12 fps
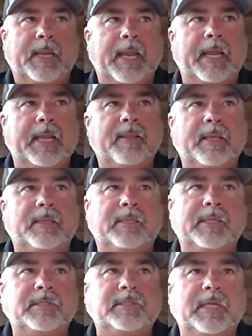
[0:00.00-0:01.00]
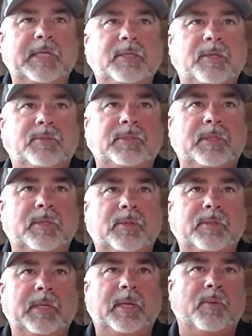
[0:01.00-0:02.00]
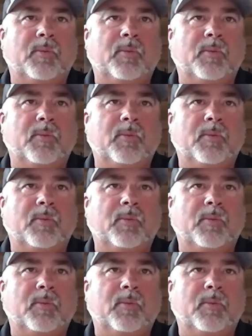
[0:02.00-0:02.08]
And then continue to,